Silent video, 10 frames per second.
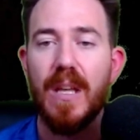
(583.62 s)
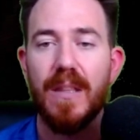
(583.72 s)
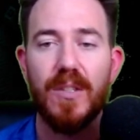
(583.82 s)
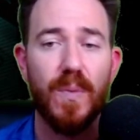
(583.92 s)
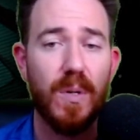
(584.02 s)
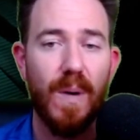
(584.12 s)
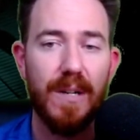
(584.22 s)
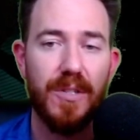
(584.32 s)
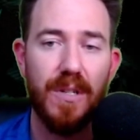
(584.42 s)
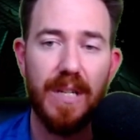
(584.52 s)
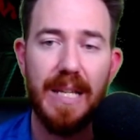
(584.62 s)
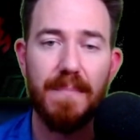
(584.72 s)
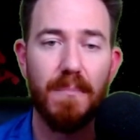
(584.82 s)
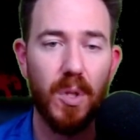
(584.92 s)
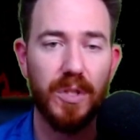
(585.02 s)
This requires you to
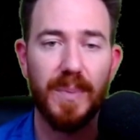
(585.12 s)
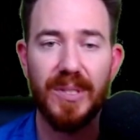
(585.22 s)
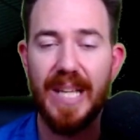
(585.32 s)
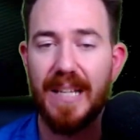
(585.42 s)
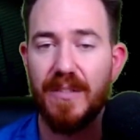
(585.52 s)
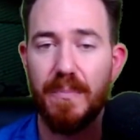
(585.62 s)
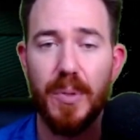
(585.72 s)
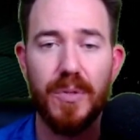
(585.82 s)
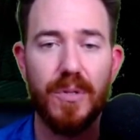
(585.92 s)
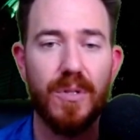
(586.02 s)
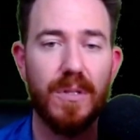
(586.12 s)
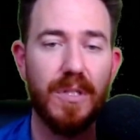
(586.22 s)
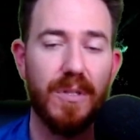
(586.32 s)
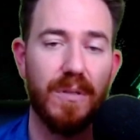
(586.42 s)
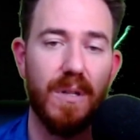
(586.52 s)
keep multiple stacks of booster
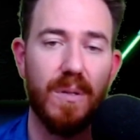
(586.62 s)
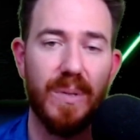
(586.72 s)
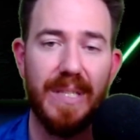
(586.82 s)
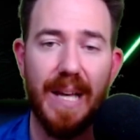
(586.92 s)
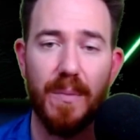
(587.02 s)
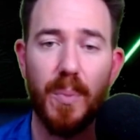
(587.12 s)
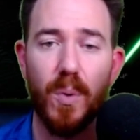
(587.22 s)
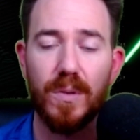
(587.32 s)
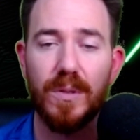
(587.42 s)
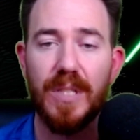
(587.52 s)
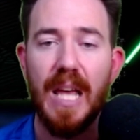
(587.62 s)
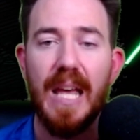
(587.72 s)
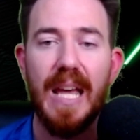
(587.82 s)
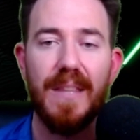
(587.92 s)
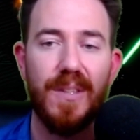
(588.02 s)
charges along with town portals,
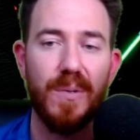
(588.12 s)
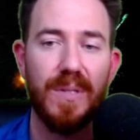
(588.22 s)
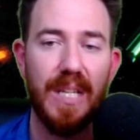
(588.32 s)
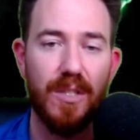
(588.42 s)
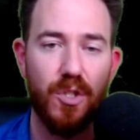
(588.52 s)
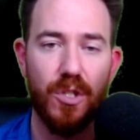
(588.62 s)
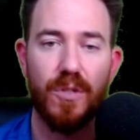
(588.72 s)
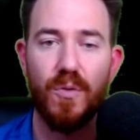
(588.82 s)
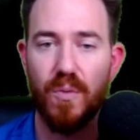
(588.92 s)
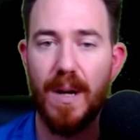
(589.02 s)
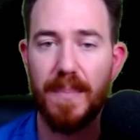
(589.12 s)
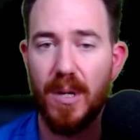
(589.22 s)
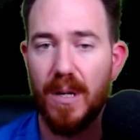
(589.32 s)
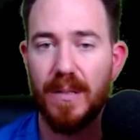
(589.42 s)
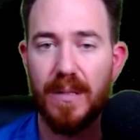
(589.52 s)
and those things just drop
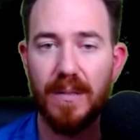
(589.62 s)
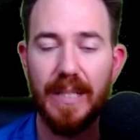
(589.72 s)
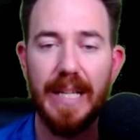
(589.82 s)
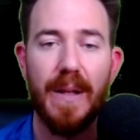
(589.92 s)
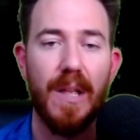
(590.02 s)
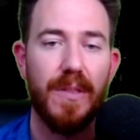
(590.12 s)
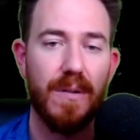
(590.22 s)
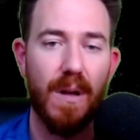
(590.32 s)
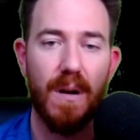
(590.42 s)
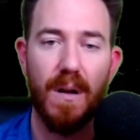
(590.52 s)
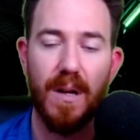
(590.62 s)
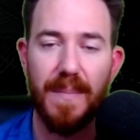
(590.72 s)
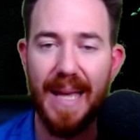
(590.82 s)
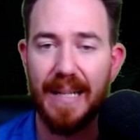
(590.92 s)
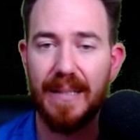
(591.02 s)
constantly. They're not
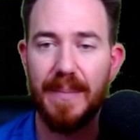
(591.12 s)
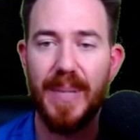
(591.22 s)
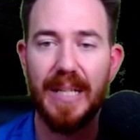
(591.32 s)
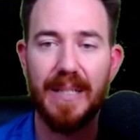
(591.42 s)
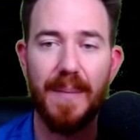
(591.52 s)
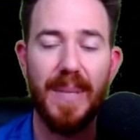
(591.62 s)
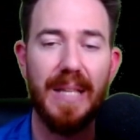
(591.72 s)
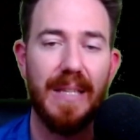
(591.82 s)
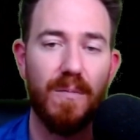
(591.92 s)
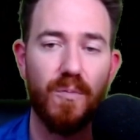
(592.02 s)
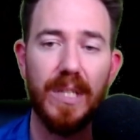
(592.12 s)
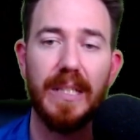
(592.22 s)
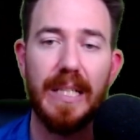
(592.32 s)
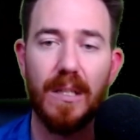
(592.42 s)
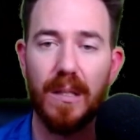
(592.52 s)
automatically picked up, and they
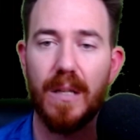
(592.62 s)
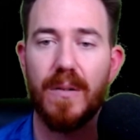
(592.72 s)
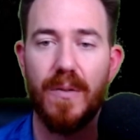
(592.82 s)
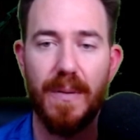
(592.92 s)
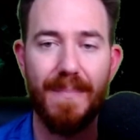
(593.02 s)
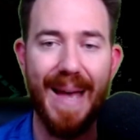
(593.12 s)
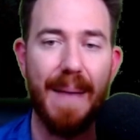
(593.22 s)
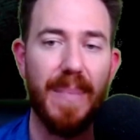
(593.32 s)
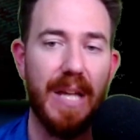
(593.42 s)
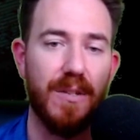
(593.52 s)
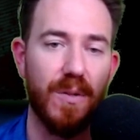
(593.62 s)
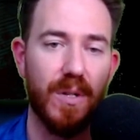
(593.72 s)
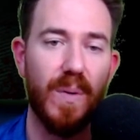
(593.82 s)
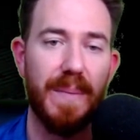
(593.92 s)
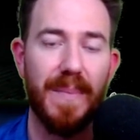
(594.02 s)
really clutter the map and your
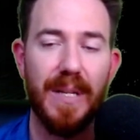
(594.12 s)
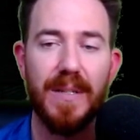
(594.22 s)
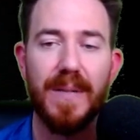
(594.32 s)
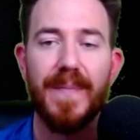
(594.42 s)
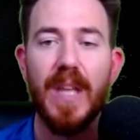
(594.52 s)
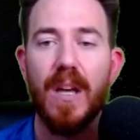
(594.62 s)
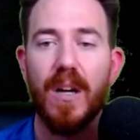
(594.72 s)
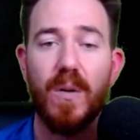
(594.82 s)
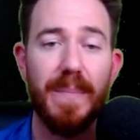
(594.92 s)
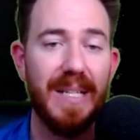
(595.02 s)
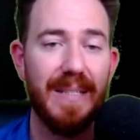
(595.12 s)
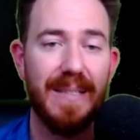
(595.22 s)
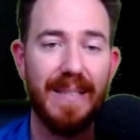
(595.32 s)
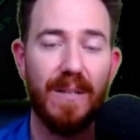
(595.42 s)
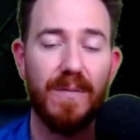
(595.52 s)
equipment. Equipment
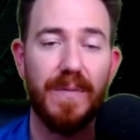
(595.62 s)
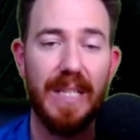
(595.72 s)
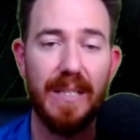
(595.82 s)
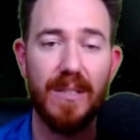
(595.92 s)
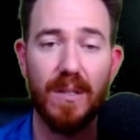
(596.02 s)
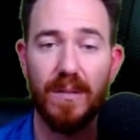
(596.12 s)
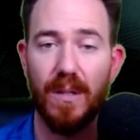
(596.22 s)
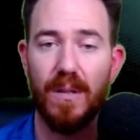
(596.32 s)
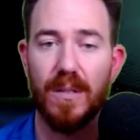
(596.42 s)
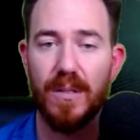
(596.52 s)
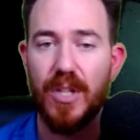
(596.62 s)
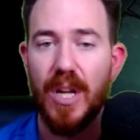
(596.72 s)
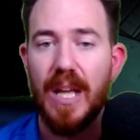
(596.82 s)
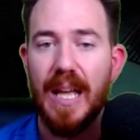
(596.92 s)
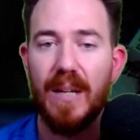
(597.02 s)
itself is large,
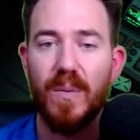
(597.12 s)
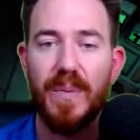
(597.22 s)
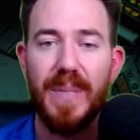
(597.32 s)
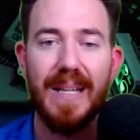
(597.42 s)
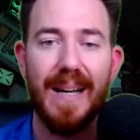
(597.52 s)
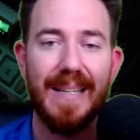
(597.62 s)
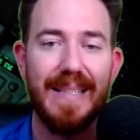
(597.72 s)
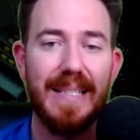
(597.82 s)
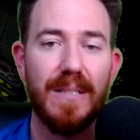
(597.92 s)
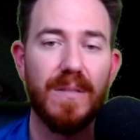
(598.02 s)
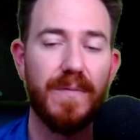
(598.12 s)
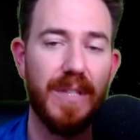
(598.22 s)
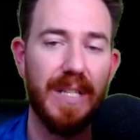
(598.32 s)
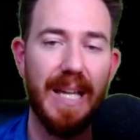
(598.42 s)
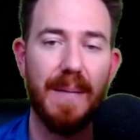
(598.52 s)
and it would be ideal for
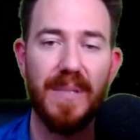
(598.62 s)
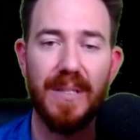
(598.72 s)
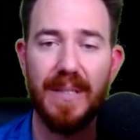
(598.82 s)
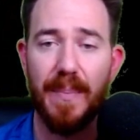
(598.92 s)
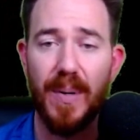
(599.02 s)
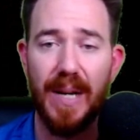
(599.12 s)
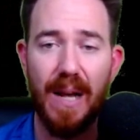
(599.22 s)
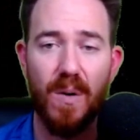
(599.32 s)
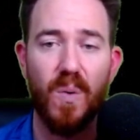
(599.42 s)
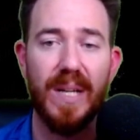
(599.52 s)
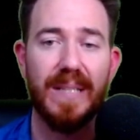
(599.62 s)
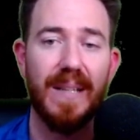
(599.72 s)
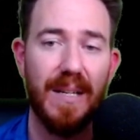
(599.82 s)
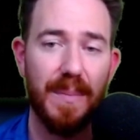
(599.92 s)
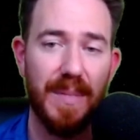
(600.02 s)
the game to separate out quest
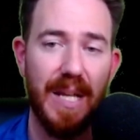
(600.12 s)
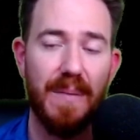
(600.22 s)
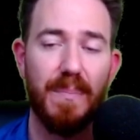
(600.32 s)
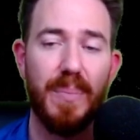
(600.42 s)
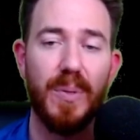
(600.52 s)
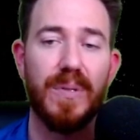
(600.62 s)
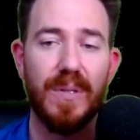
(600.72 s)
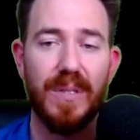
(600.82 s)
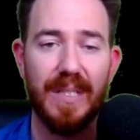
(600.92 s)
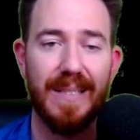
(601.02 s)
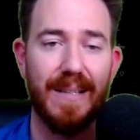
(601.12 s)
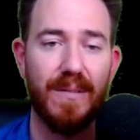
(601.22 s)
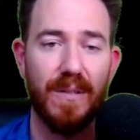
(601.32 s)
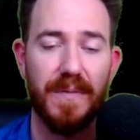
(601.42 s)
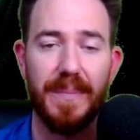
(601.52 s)
items and boosters, etc.